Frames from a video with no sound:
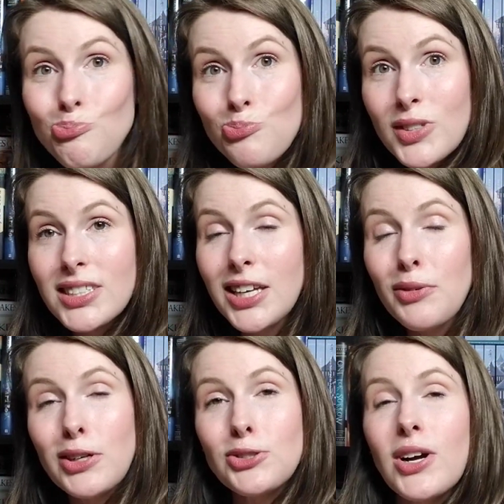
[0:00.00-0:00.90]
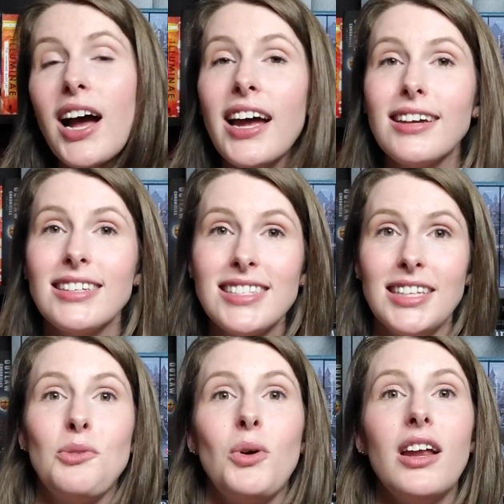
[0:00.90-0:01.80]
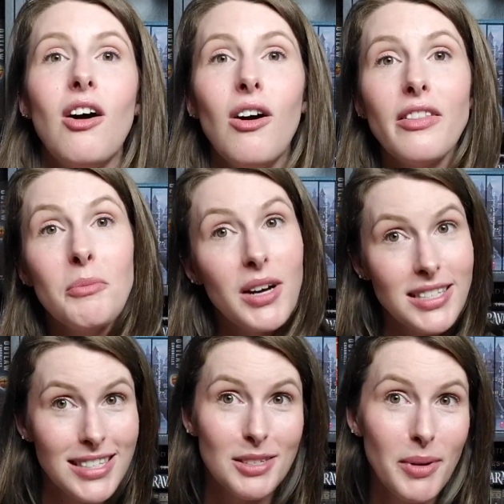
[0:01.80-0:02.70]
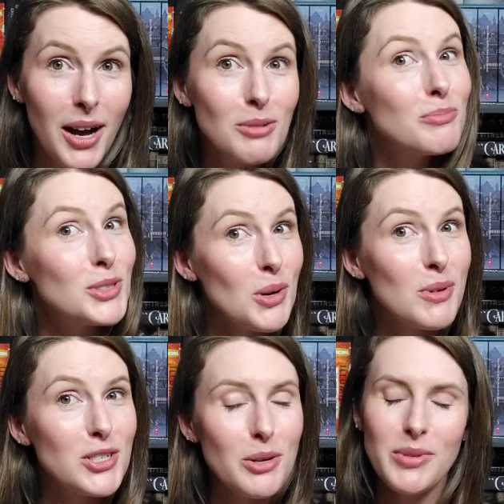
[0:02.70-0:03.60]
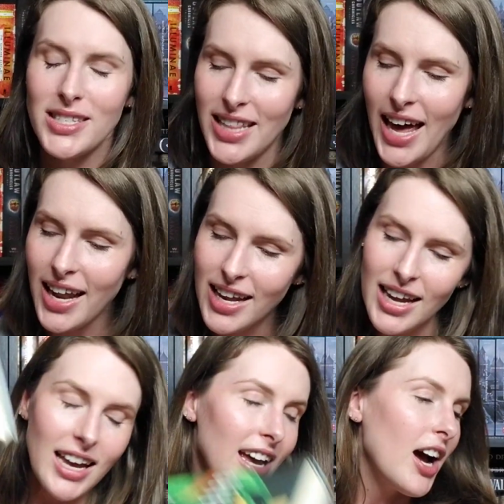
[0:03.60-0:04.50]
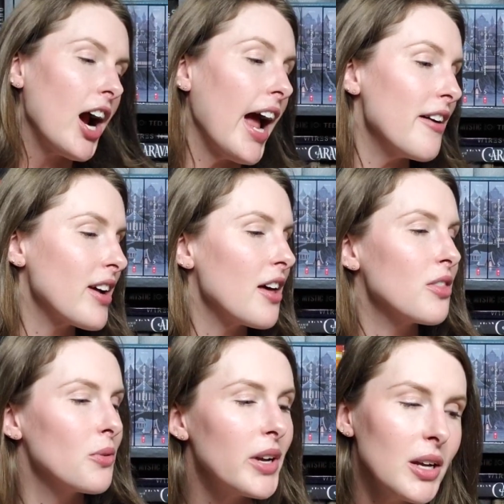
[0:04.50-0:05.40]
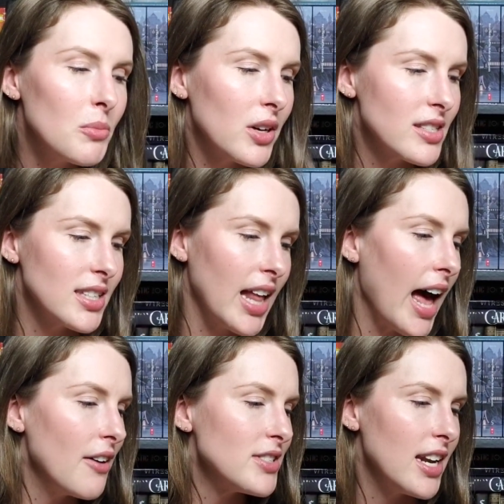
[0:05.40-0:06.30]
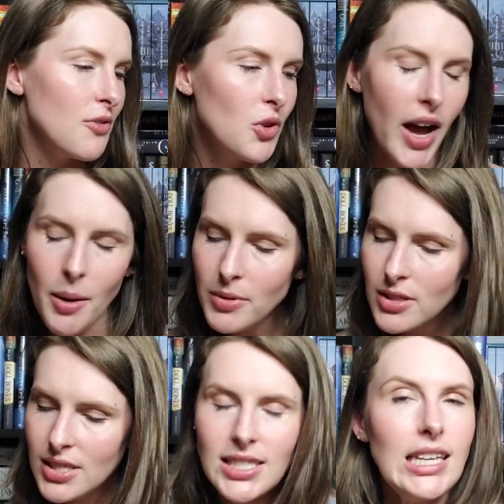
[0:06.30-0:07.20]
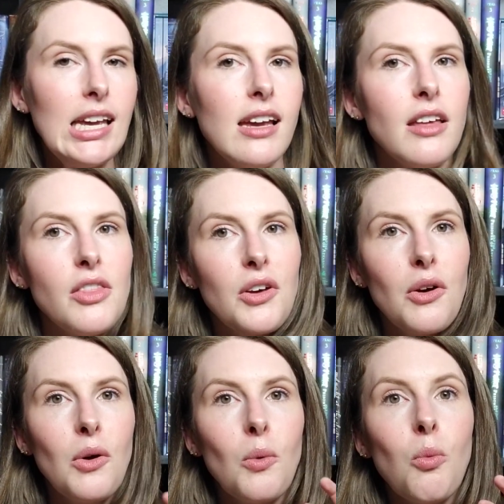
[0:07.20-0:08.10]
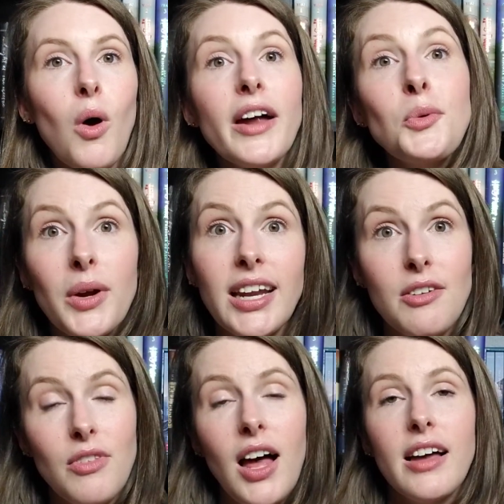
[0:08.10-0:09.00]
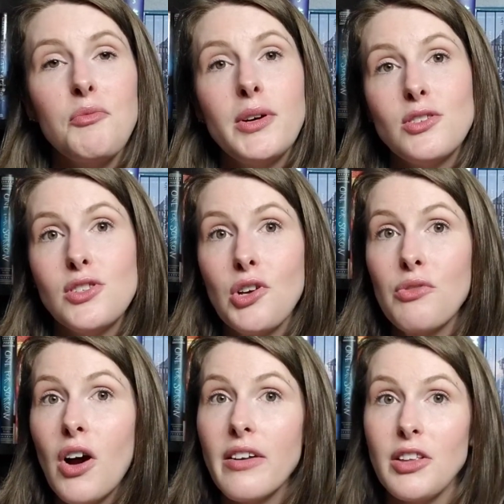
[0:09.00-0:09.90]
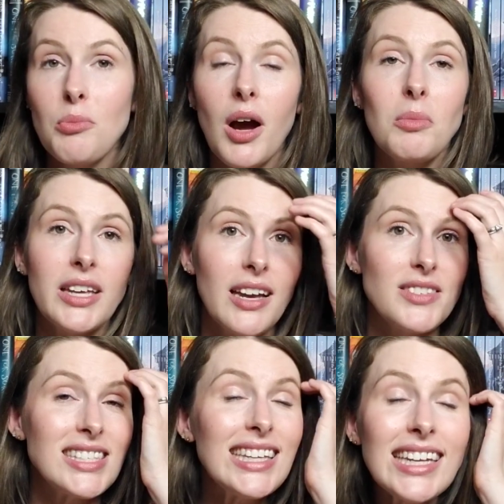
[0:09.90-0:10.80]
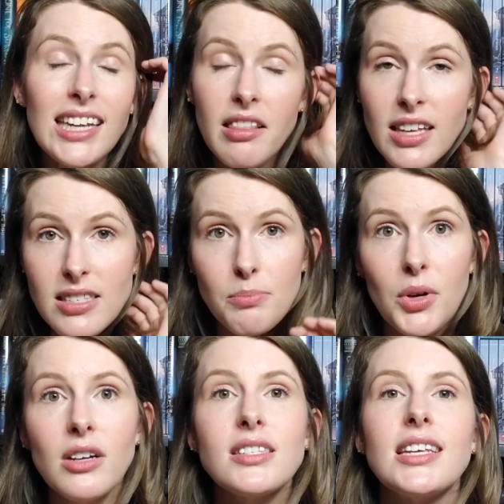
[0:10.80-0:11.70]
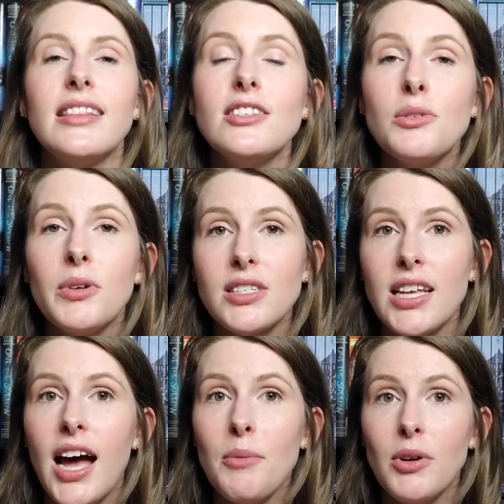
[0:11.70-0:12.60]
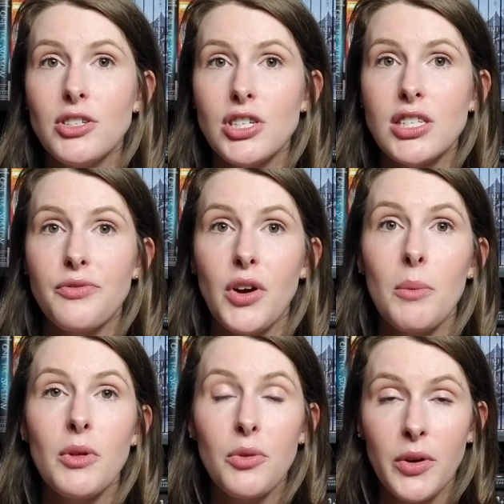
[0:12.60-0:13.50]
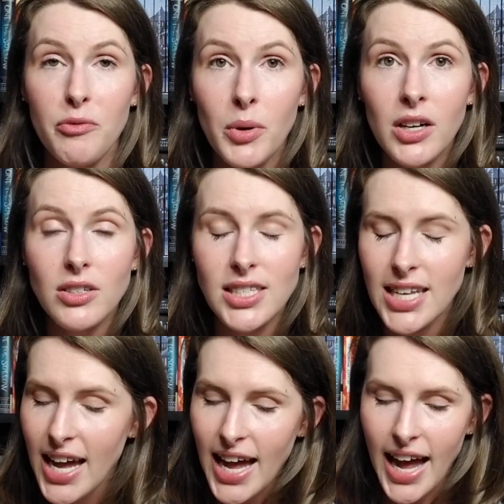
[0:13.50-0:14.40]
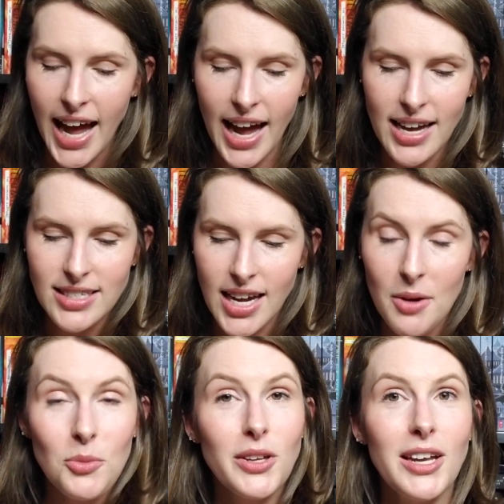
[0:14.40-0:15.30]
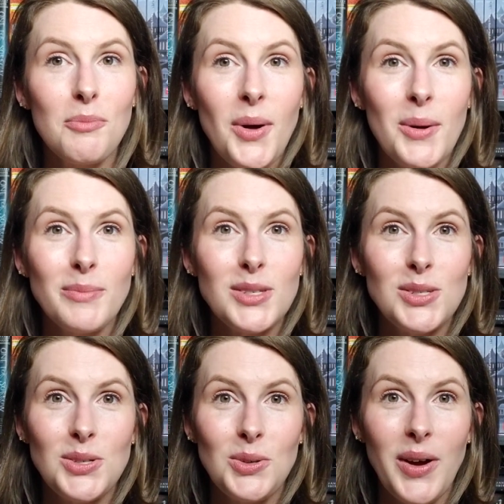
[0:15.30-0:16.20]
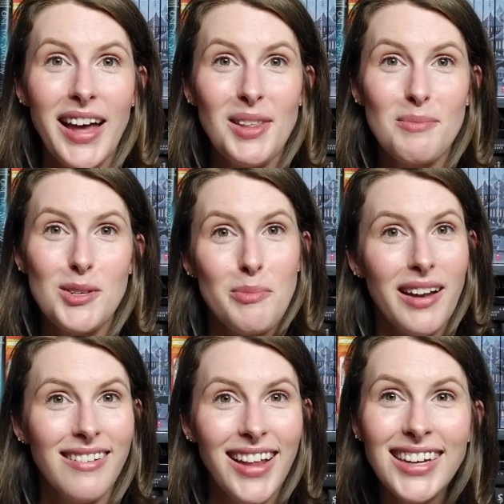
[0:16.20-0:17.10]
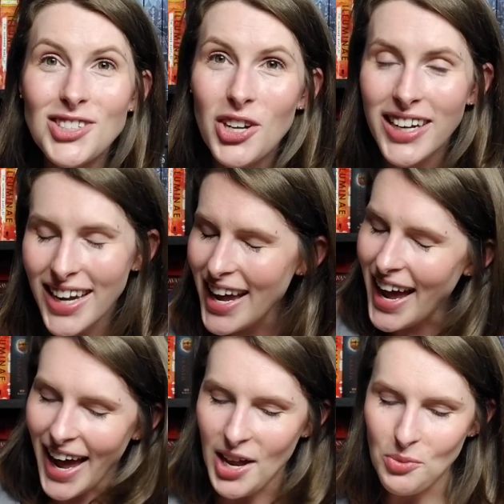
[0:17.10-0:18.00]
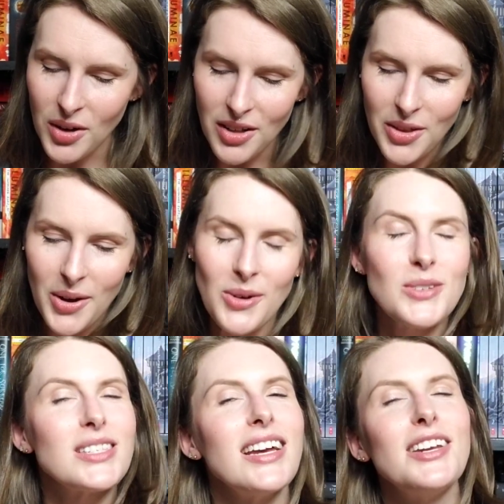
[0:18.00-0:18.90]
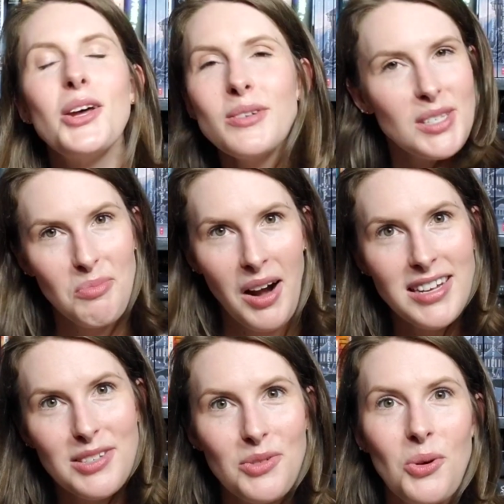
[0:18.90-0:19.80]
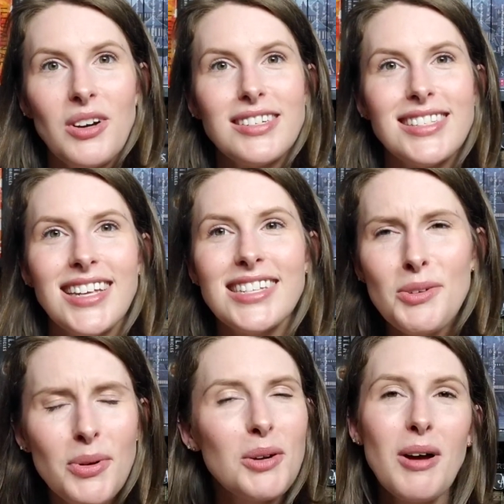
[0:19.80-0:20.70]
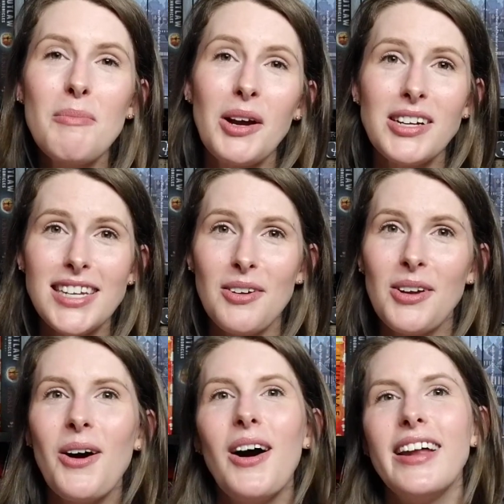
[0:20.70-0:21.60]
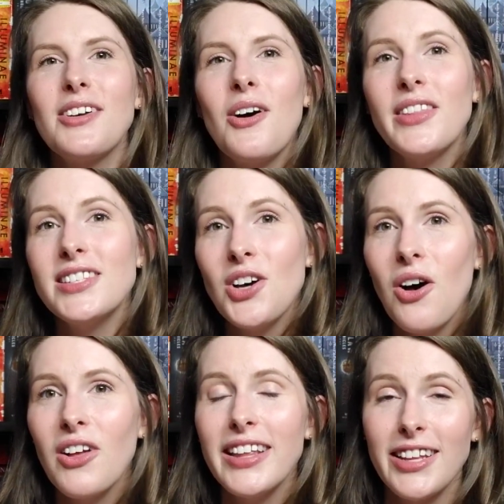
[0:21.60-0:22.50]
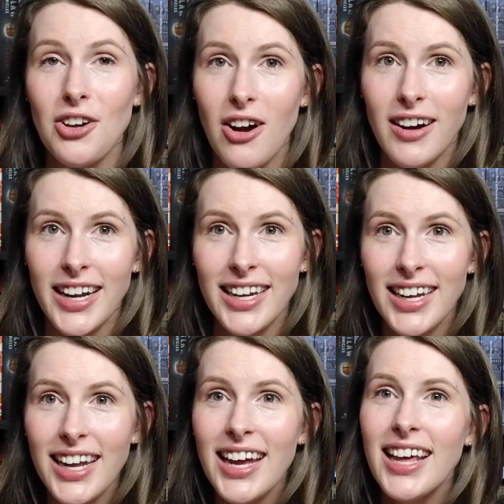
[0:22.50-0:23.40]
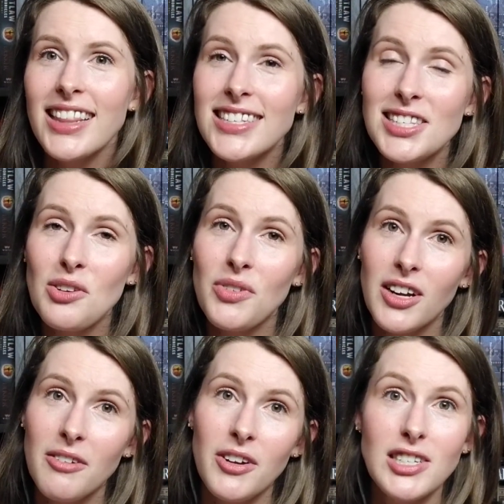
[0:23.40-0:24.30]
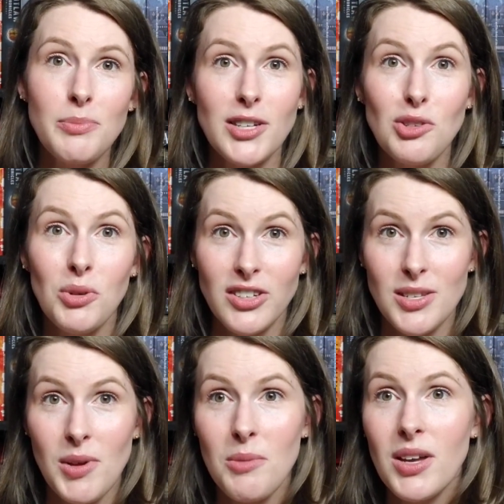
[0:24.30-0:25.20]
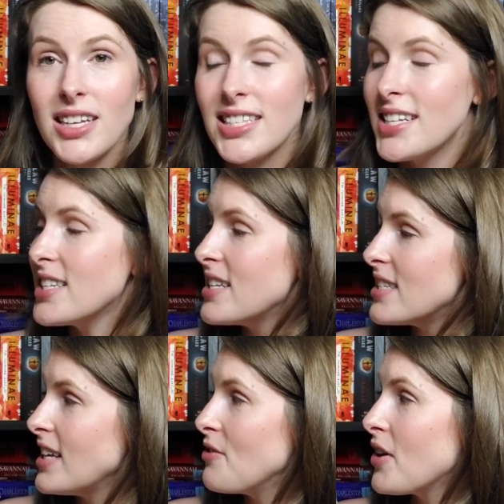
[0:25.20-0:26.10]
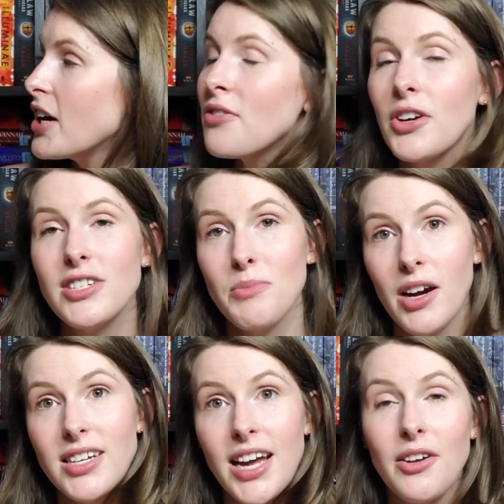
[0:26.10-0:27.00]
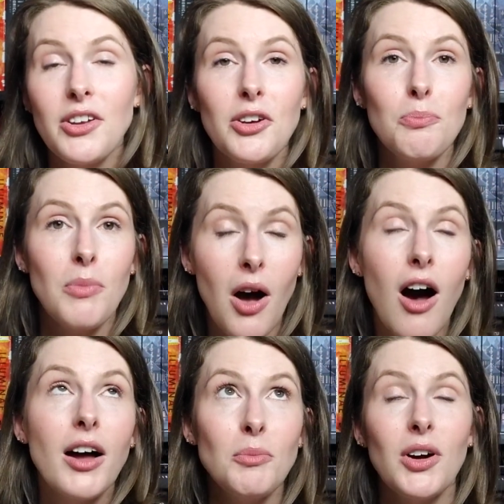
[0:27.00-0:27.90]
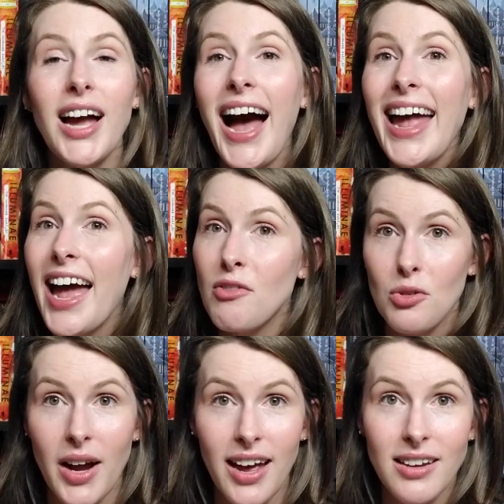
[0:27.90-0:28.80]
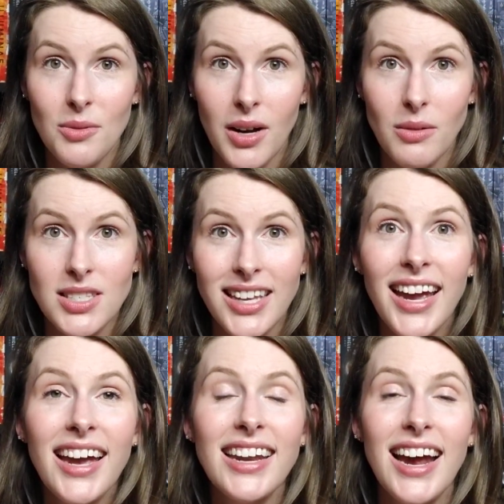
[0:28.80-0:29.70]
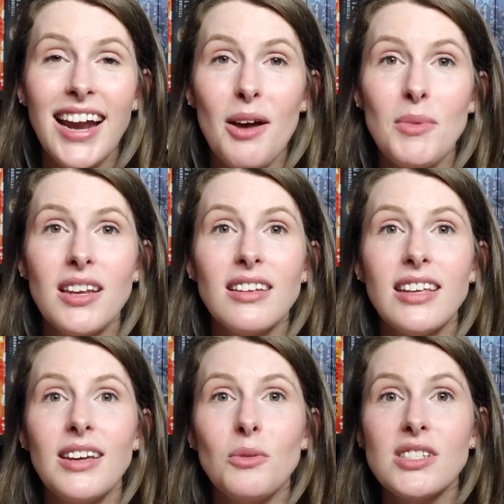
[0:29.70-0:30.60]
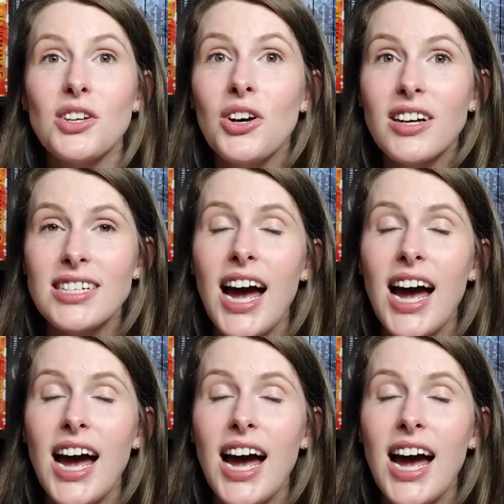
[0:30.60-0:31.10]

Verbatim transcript: Let's give it a try. Let's see what all the buzz is about. So I'm going to jump into that. All right, I've got 3 books left. And if you happen to see the one reading vlog I've posted so far, then you probably have seen these books. And these are books that I purchased from Thrift Books. And I'm really pumped to add them to my collection. And one of those, no surprise, of course, is a book by Mary Downing Hahn called The Doll in the Garden. This is a very, very special book to me because this is the very first Mary Downing Hahn book I ever read when I was a kid, and I immediately was hooked.